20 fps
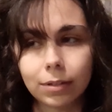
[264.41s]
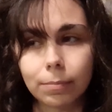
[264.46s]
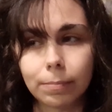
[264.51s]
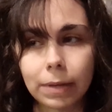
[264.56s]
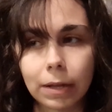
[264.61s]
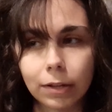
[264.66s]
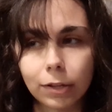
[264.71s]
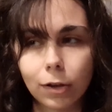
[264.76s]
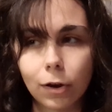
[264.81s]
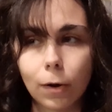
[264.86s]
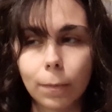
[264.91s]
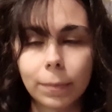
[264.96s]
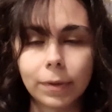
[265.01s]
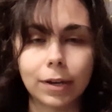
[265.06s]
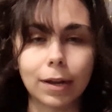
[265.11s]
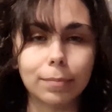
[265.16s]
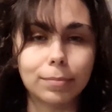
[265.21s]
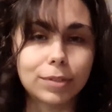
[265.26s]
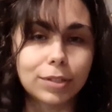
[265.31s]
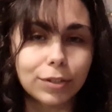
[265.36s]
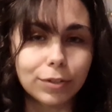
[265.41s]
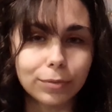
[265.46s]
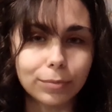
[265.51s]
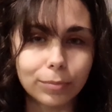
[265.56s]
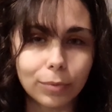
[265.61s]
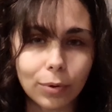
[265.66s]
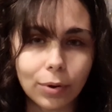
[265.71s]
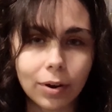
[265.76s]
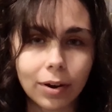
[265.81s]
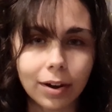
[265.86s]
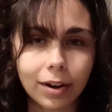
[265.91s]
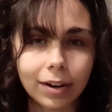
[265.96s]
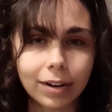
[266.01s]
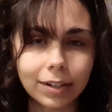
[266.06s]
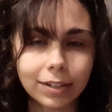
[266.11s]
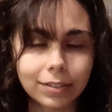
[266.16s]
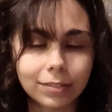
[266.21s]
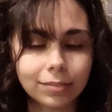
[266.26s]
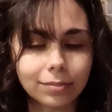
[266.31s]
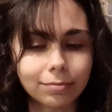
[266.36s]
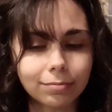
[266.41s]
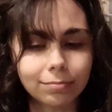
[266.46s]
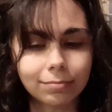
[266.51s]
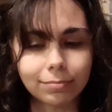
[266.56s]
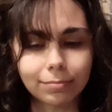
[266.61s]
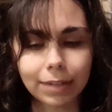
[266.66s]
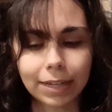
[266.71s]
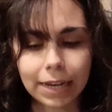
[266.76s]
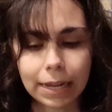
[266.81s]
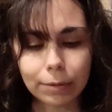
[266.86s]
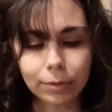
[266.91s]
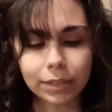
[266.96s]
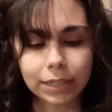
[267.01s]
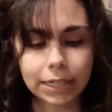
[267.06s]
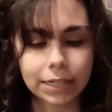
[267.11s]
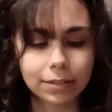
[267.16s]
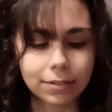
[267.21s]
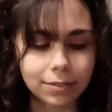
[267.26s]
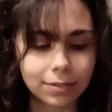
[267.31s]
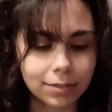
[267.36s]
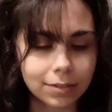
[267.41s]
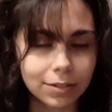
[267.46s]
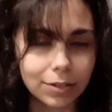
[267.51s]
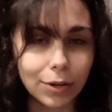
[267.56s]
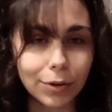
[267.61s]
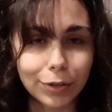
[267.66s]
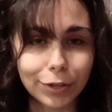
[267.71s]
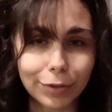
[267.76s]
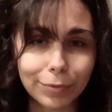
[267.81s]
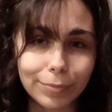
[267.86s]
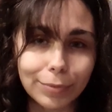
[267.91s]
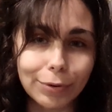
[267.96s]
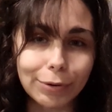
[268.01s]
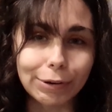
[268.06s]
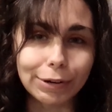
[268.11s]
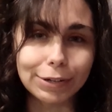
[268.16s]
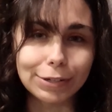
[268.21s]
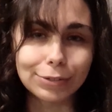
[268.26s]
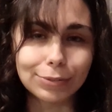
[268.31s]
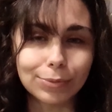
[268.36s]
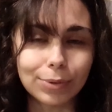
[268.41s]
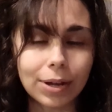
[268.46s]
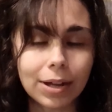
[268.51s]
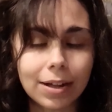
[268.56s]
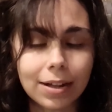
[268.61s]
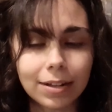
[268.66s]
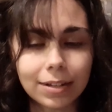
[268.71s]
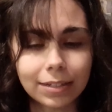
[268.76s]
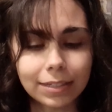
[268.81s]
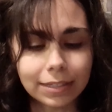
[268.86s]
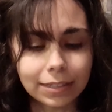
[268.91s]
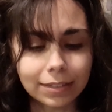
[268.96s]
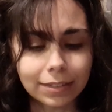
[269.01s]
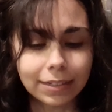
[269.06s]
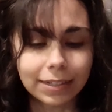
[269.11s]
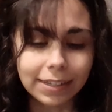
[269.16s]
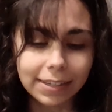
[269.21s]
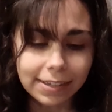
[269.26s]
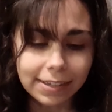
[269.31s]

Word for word: be able to open up to you more and being able to get to know you more as well. And